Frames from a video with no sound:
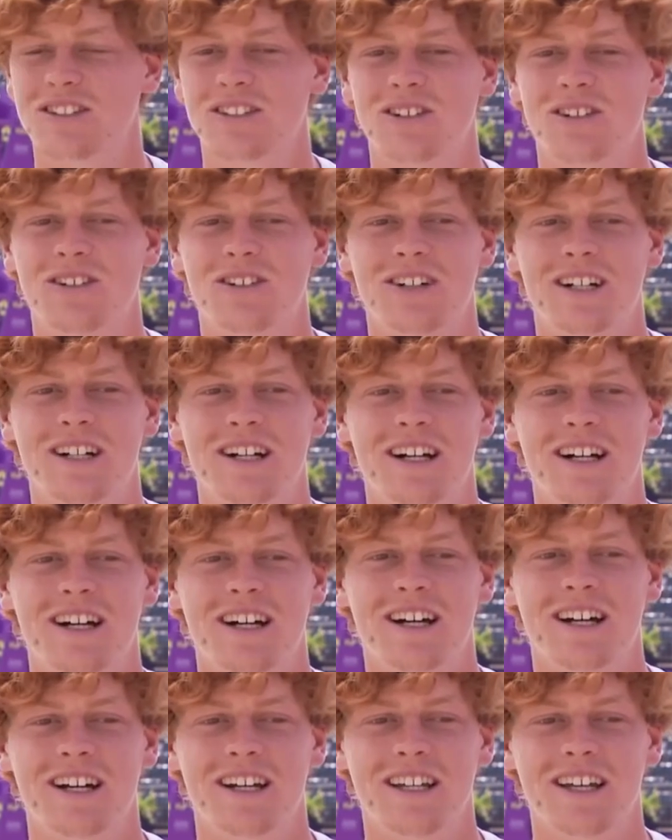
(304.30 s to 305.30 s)
So,
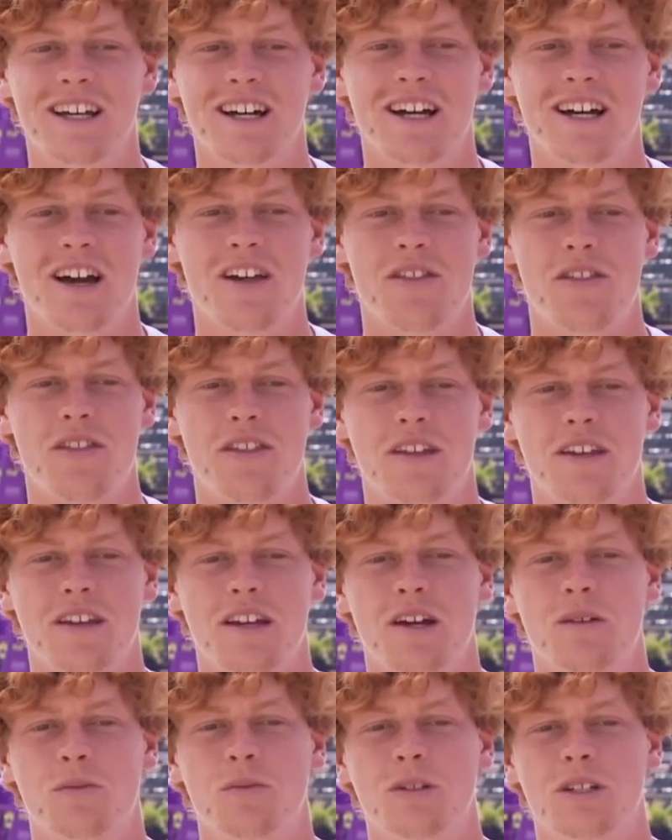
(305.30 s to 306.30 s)
uh, yeah, I
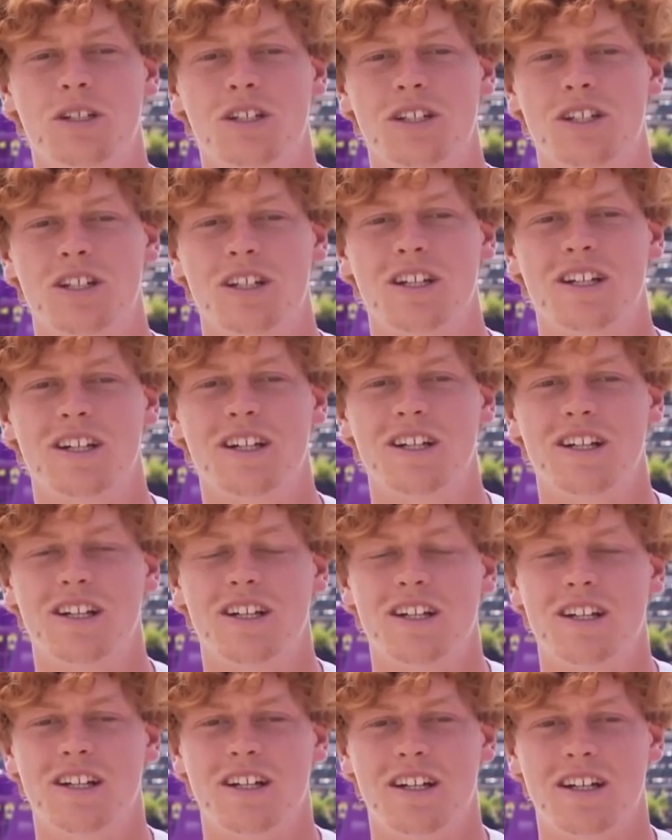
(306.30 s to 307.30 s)
think I wish,
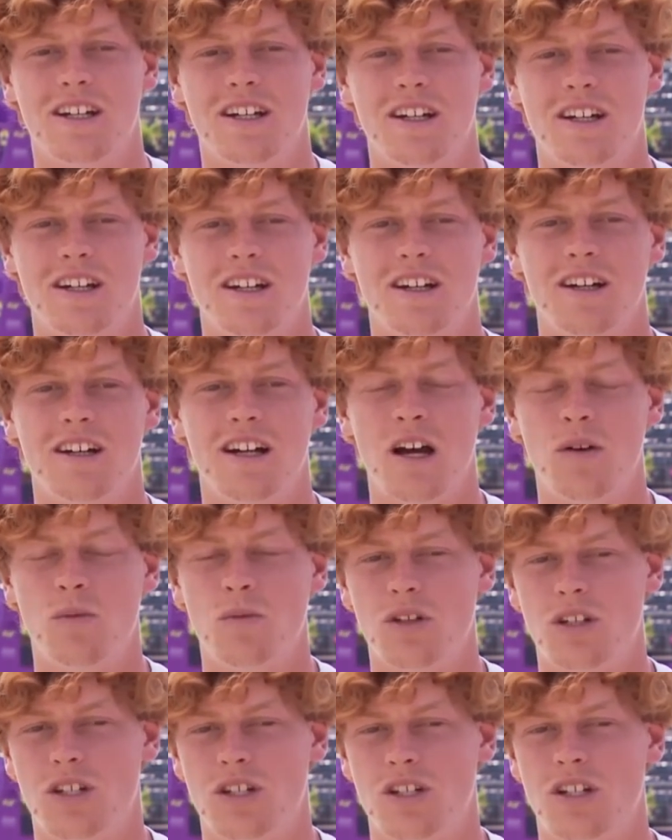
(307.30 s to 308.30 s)
uh, I
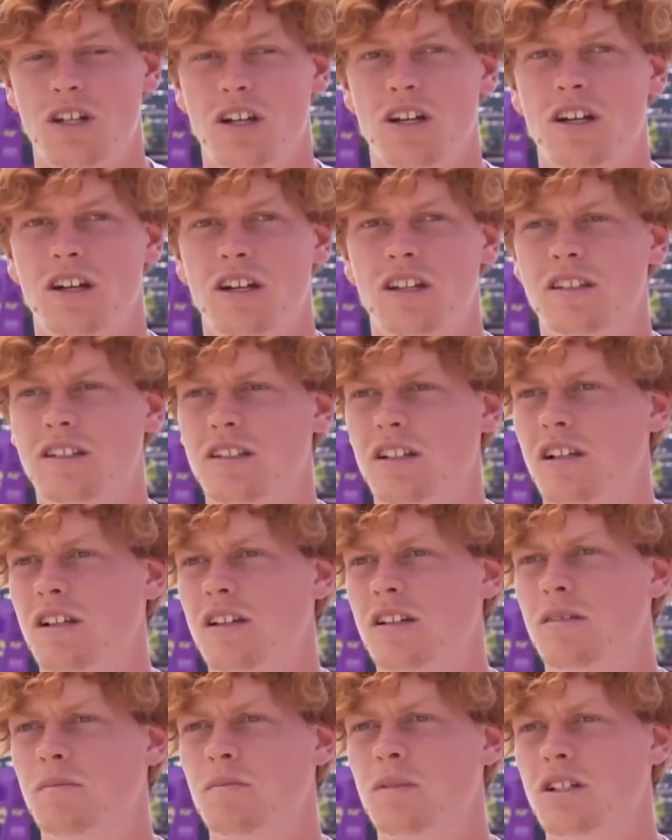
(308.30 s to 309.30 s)
wish uh,
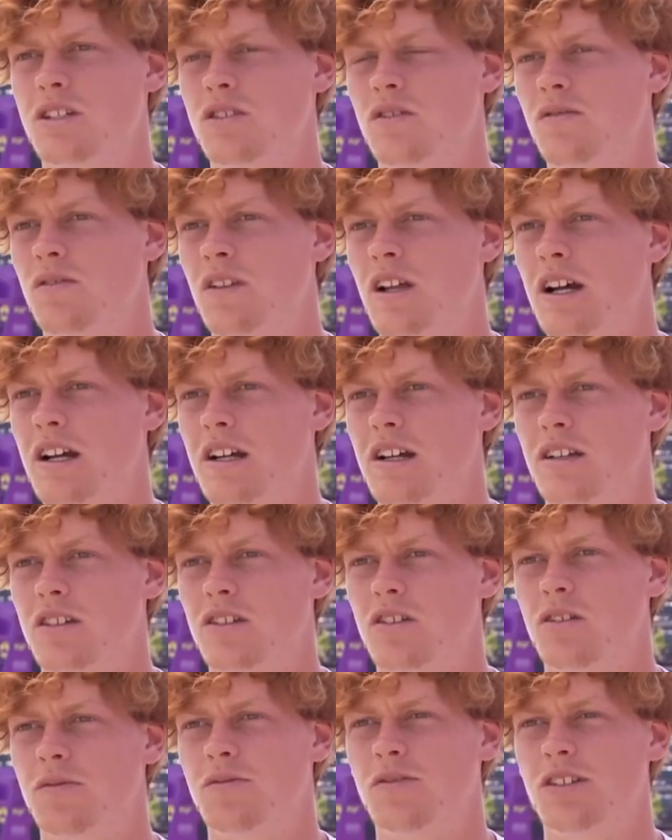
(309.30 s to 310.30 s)
Italy best of luck and
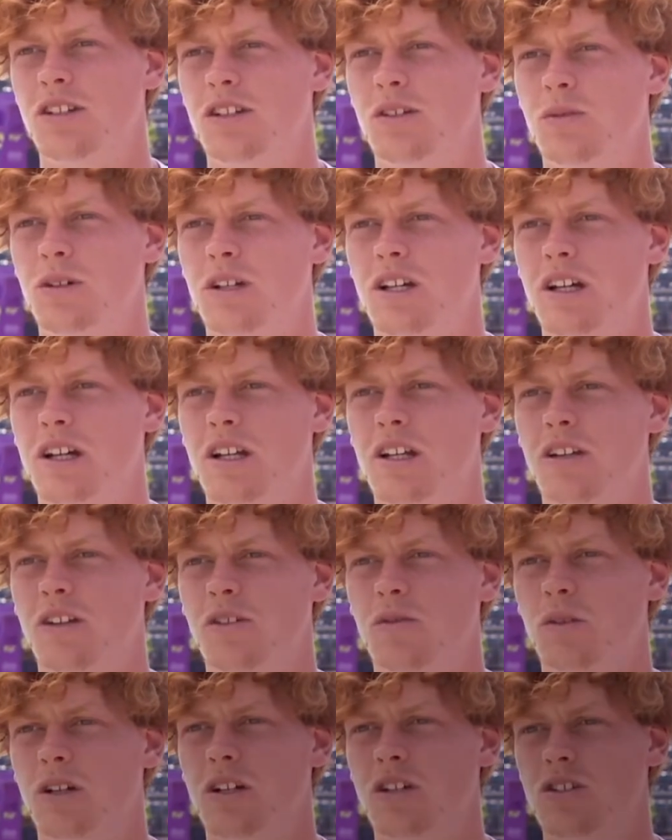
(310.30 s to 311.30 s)
hopefully we
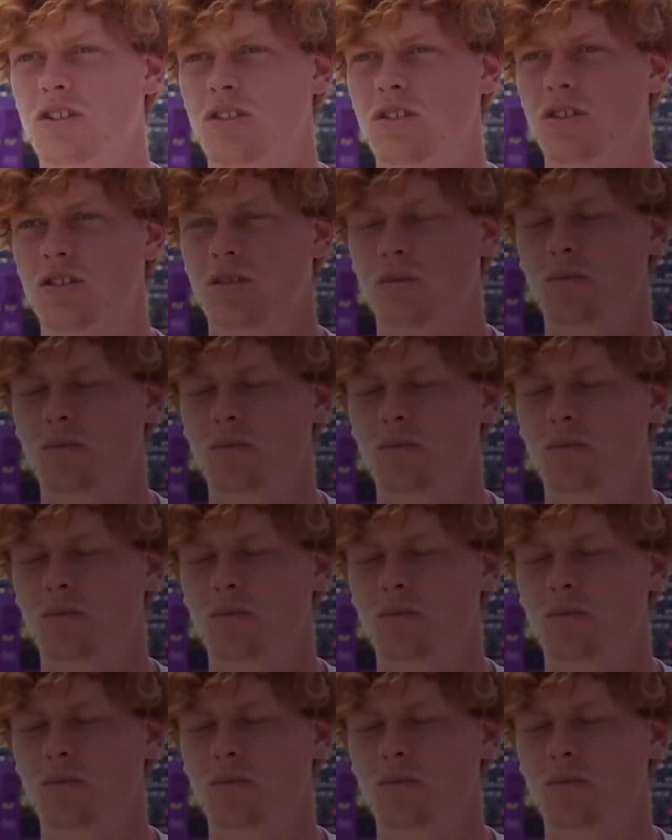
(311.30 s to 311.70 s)
can, we can show